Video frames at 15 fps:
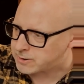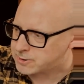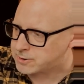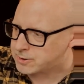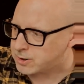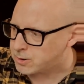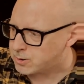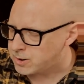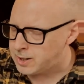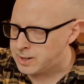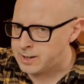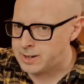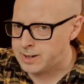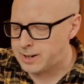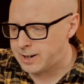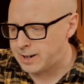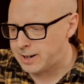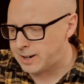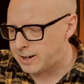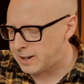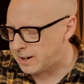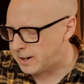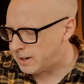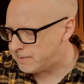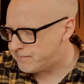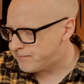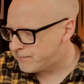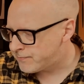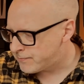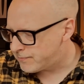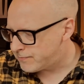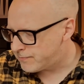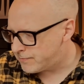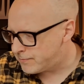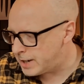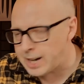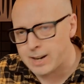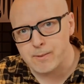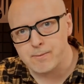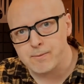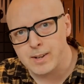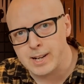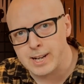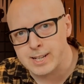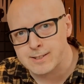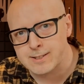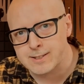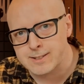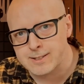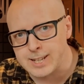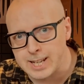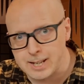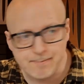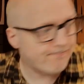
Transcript: So uh, yeah, let's see.